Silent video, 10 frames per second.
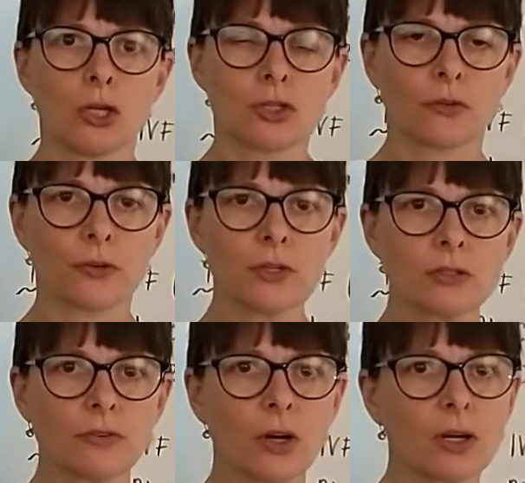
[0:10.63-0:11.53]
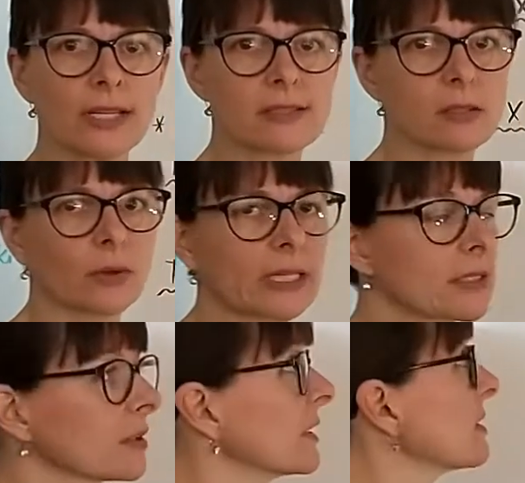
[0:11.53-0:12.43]
So first of all, let's look
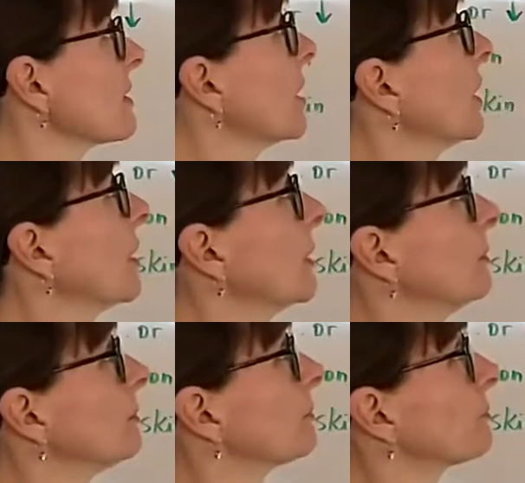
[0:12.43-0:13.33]
into this here.